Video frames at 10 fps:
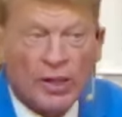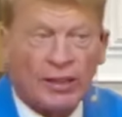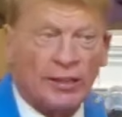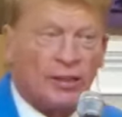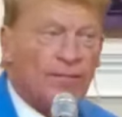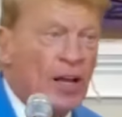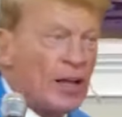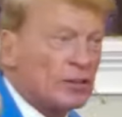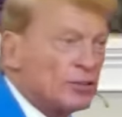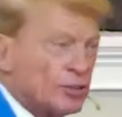With that little
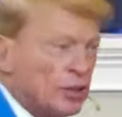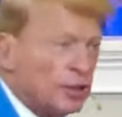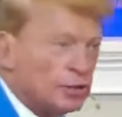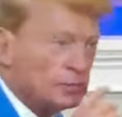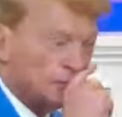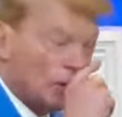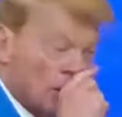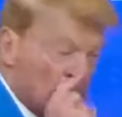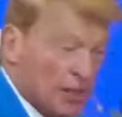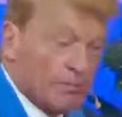fox.
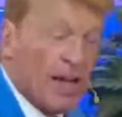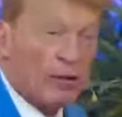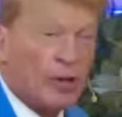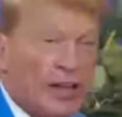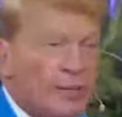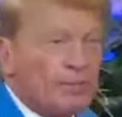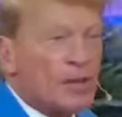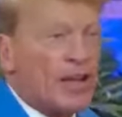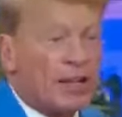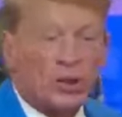Amen. And by the way,
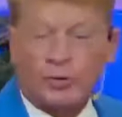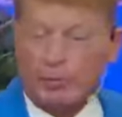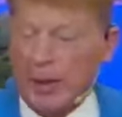that goes for